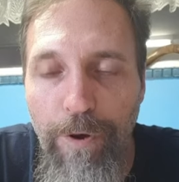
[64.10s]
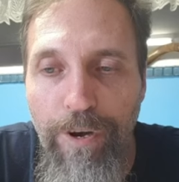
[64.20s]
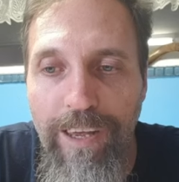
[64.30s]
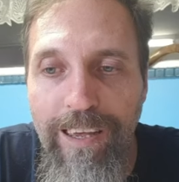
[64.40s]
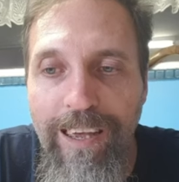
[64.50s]

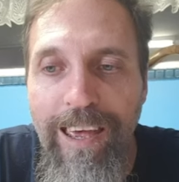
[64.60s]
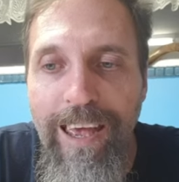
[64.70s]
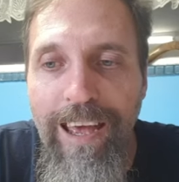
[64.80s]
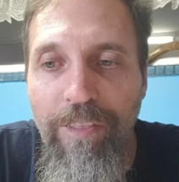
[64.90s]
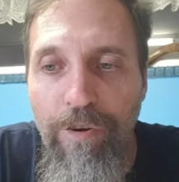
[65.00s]
body
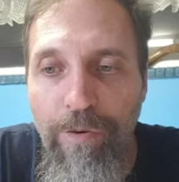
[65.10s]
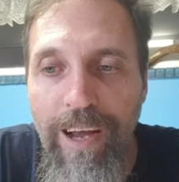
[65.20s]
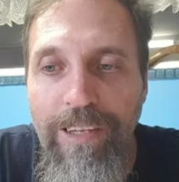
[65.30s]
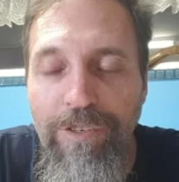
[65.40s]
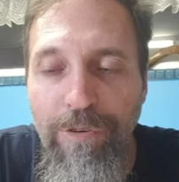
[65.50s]
and the
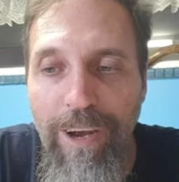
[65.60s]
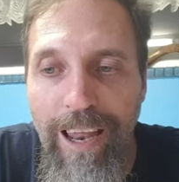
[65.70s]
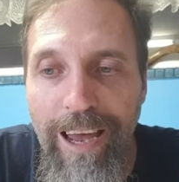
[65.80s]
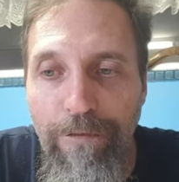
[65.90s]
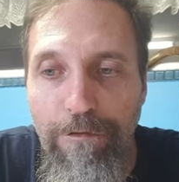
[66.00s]
right to
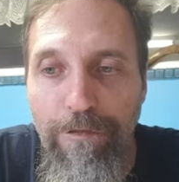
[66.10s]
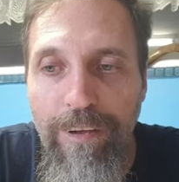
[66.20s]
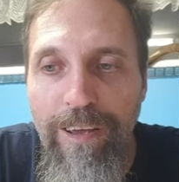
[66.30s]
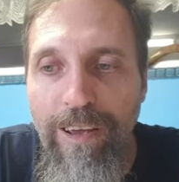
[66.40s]
life